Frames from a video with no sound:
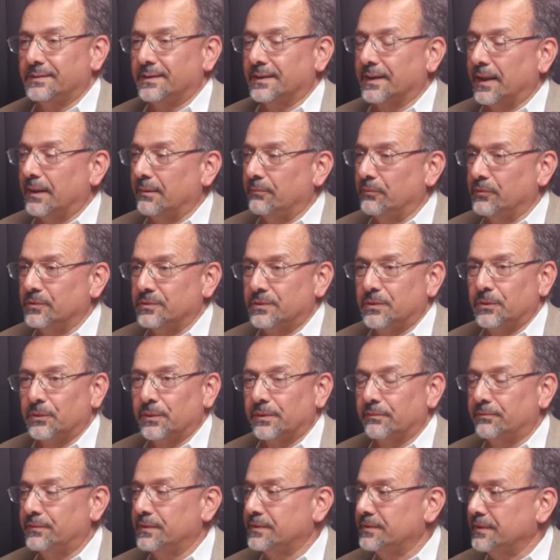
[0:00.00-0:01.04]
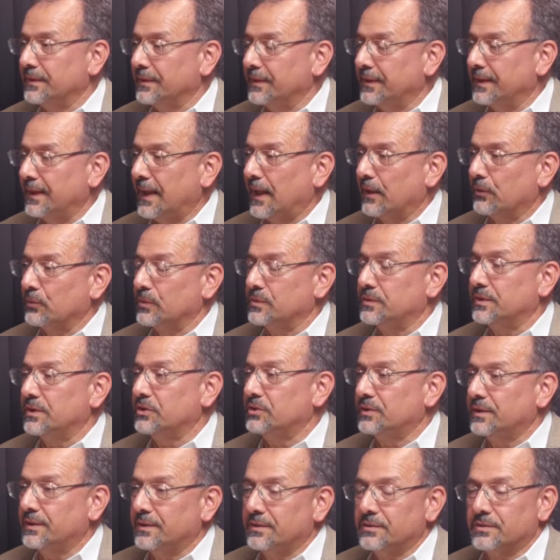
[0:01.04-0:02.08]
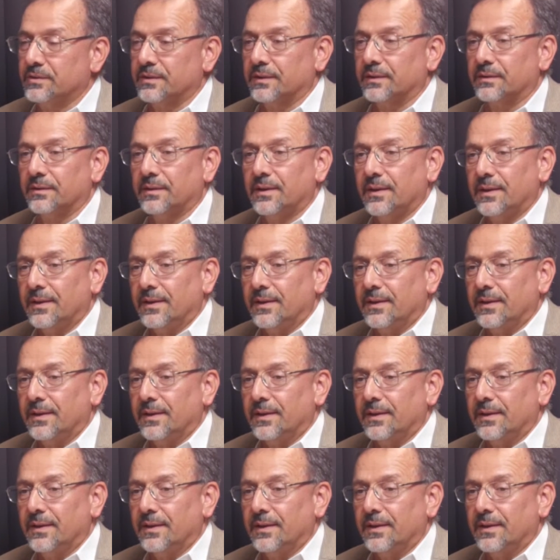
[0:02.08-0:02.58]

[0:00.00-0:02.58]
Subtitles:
and I was doing facility acquisitions, and